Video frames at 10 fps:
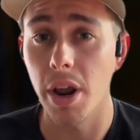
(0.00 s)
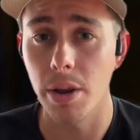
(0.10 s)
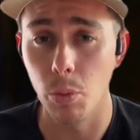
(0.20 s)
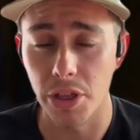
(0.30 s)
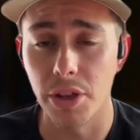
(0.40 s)

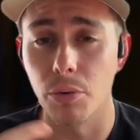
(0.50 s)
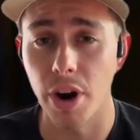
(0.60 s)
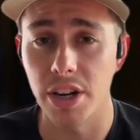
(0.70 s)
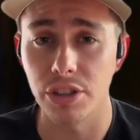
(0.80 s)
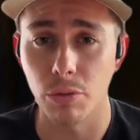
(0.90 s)
within
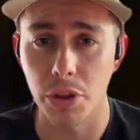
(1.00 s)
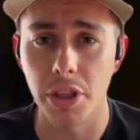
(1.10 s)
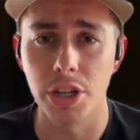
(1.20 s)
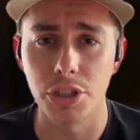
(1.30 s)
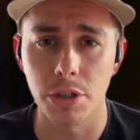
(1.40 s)
range of what
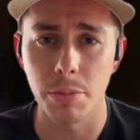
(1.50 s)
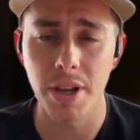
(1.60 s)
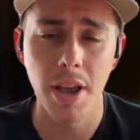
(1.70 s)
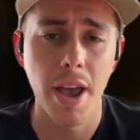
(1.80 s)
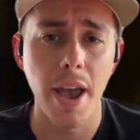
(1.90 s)
they should be,